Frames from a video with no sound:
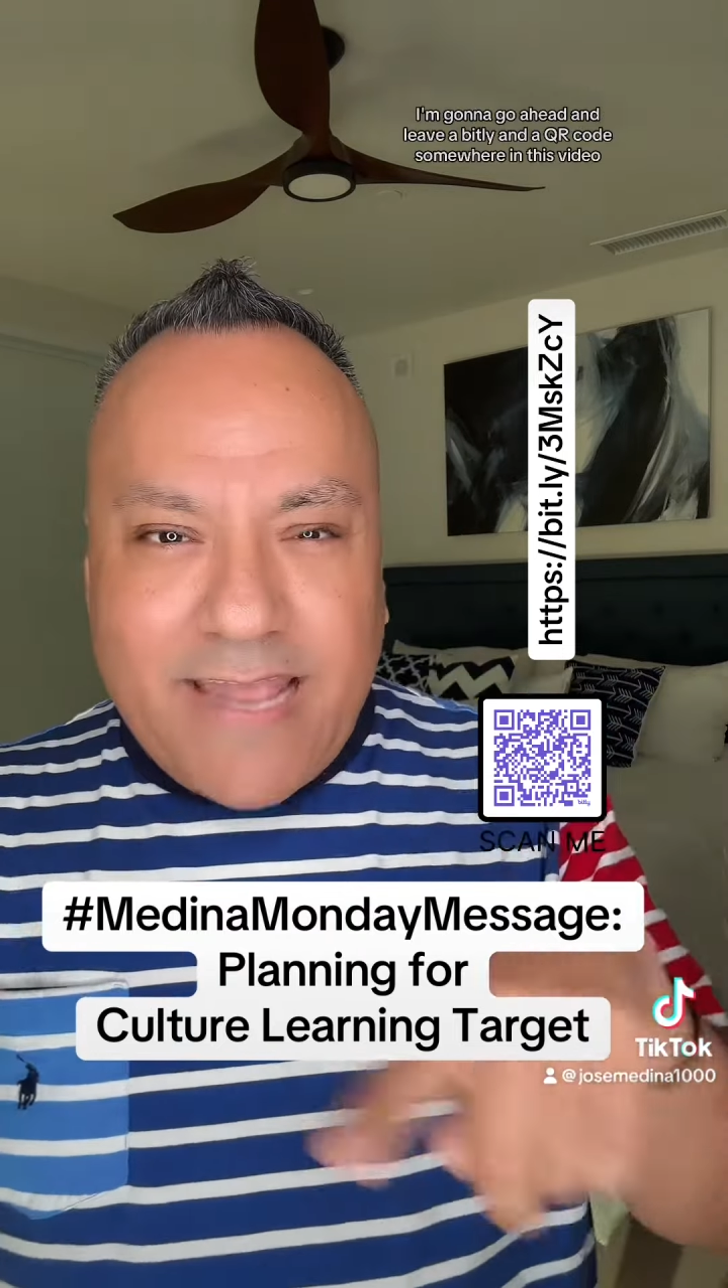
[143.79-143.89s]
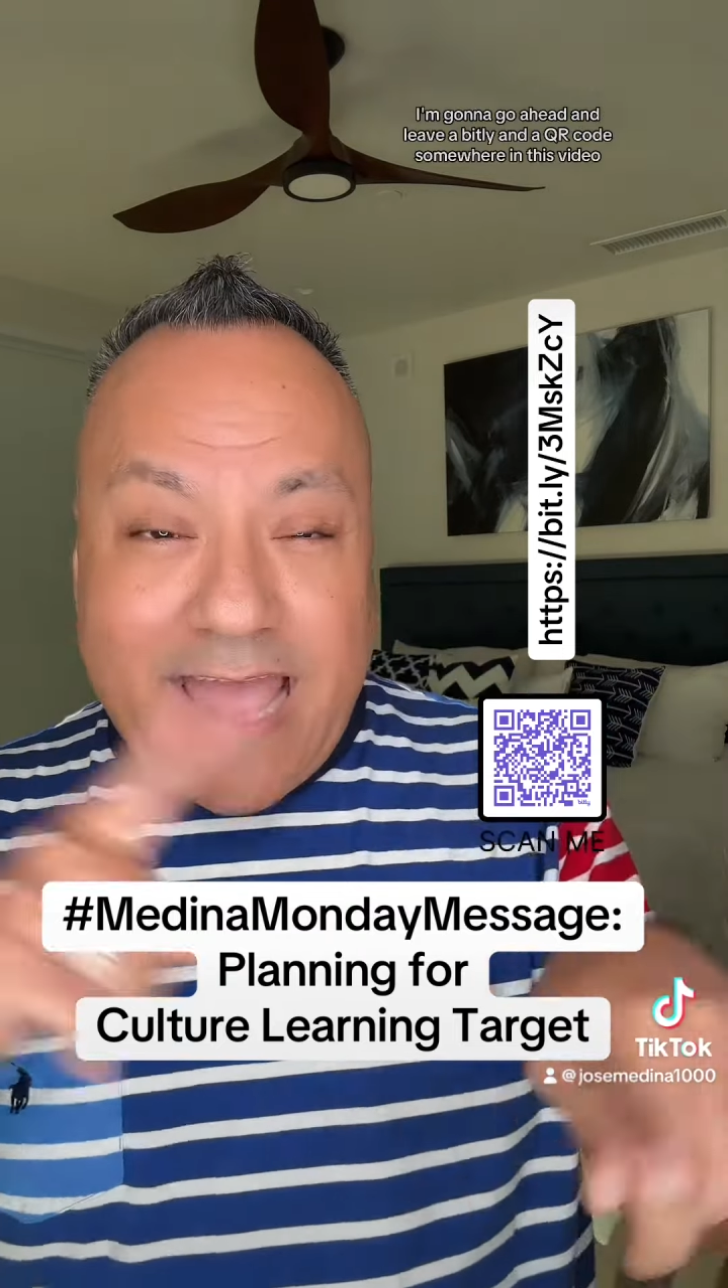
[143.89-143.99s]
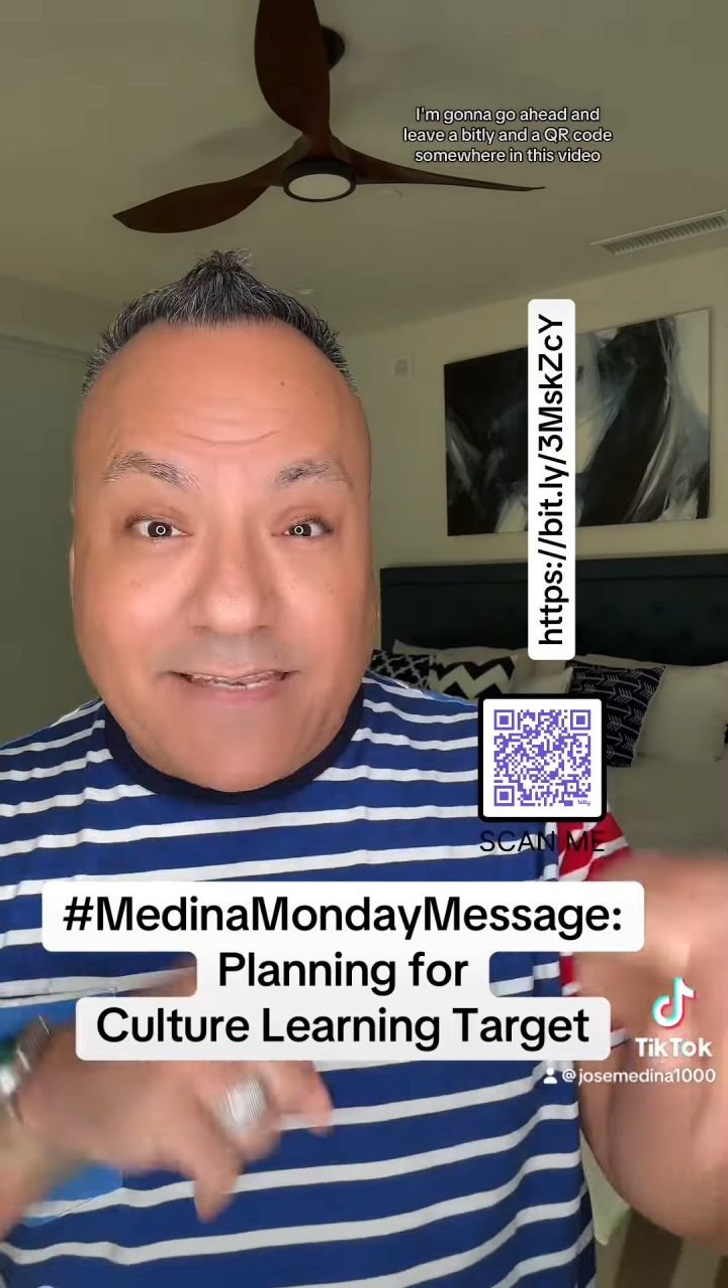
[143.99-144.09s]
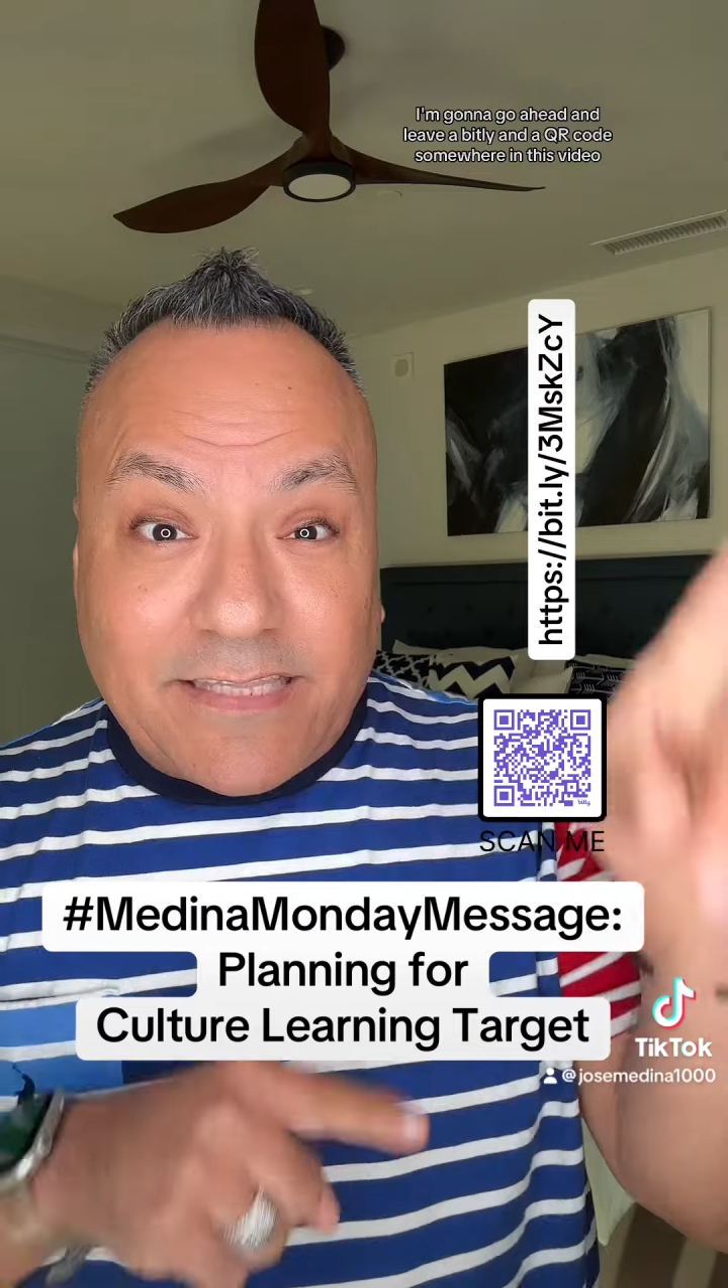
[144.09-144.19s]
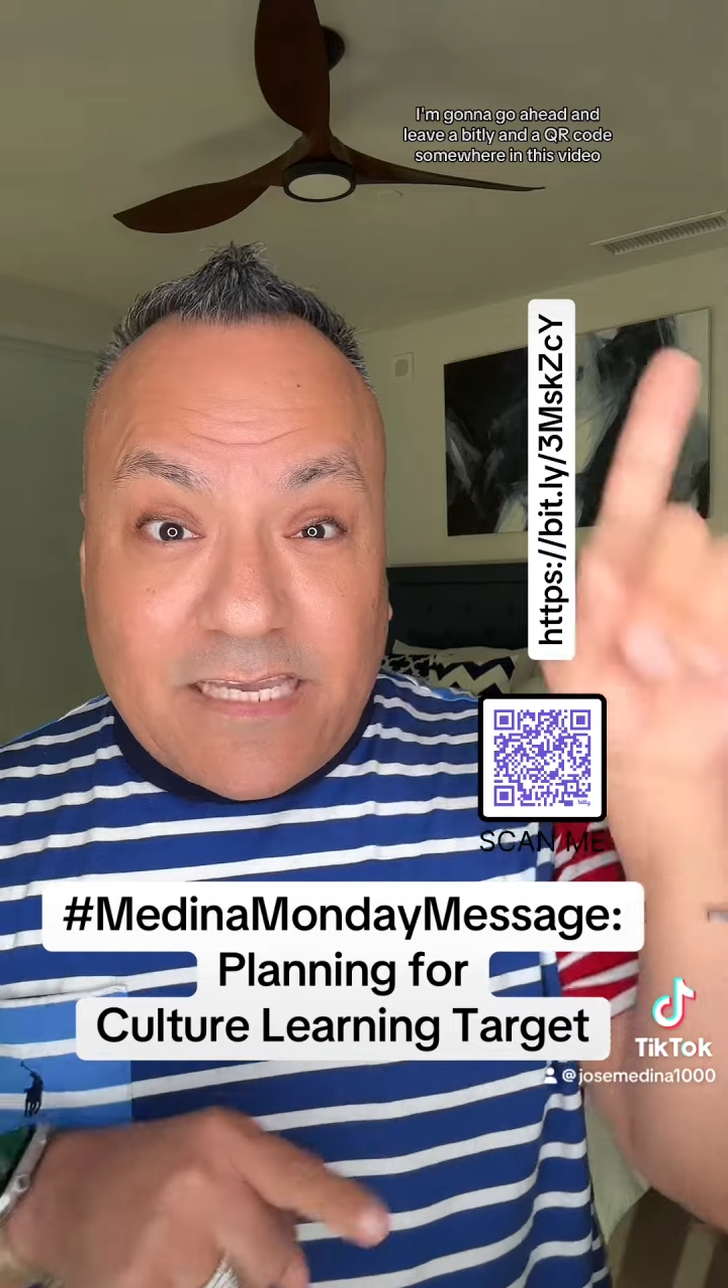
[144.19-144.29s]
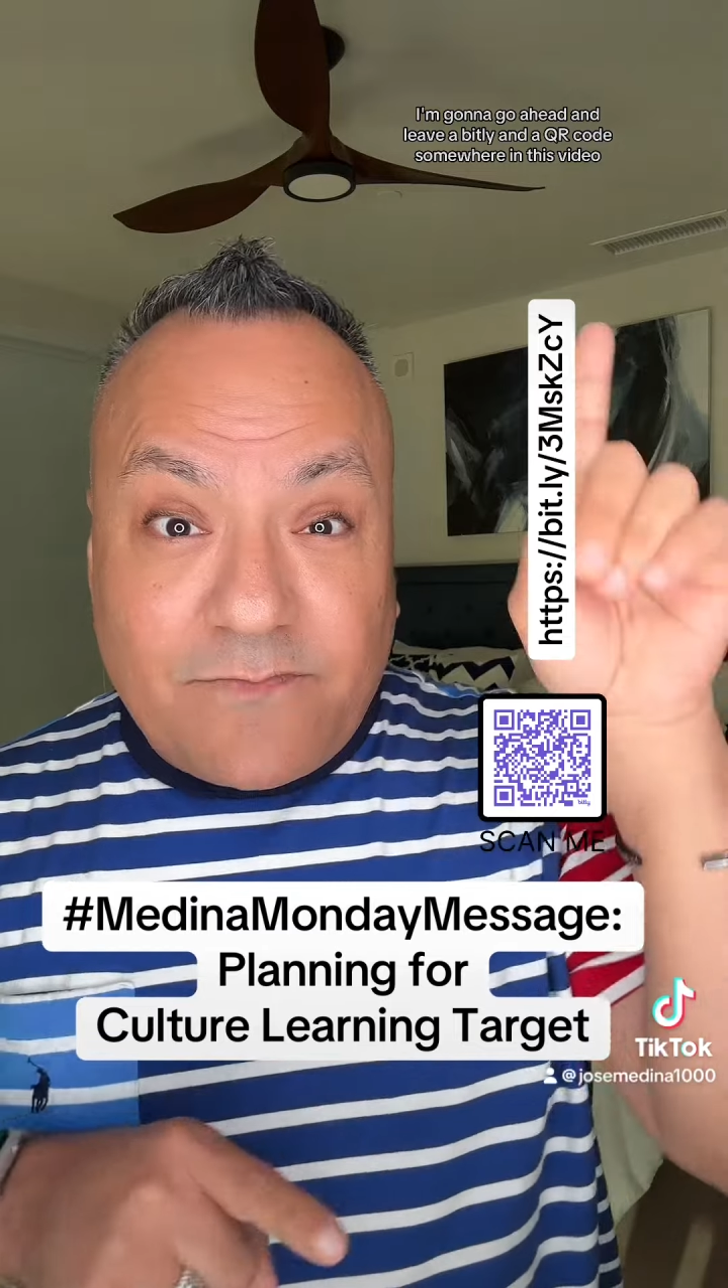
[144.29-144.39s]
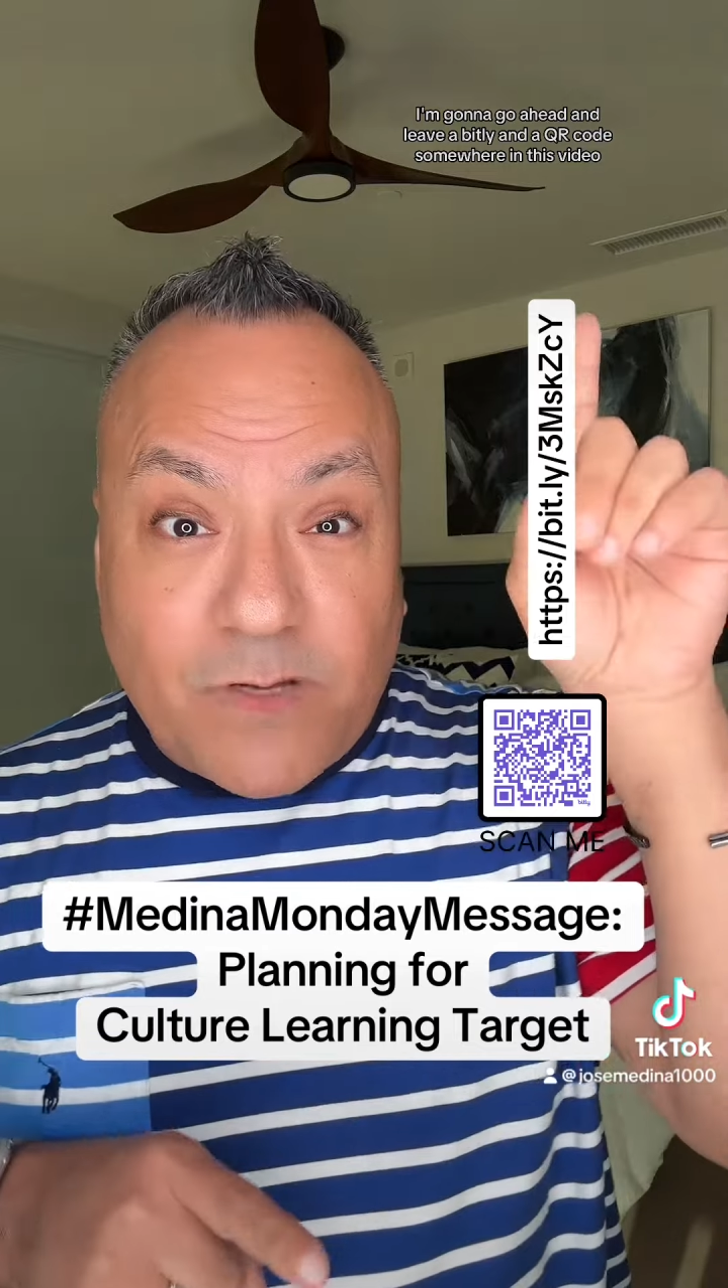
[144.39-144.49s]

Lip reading: and leave